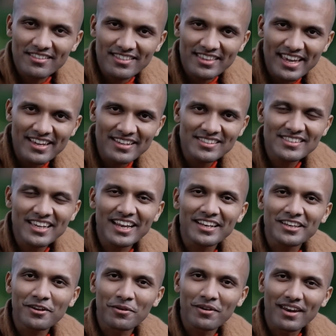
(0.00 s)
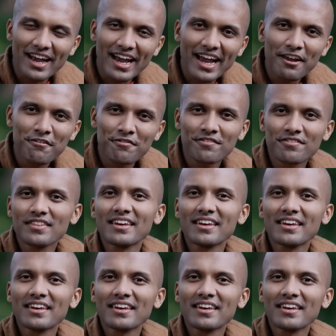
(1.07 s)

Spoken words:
are things in your life